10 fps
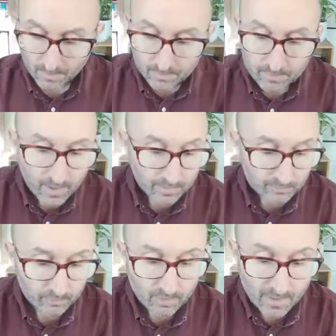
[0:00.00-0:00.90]
Yeah,
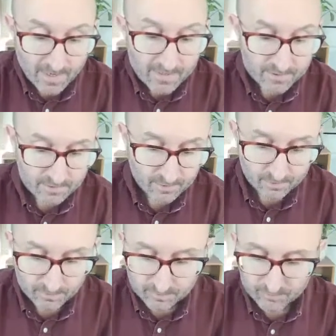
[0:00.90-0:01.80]
so I actually
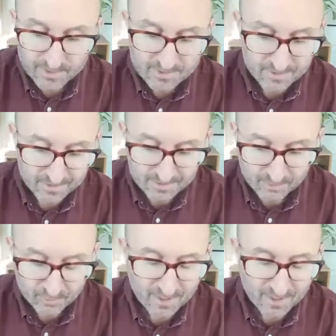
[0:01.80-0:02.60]
do, strangely, know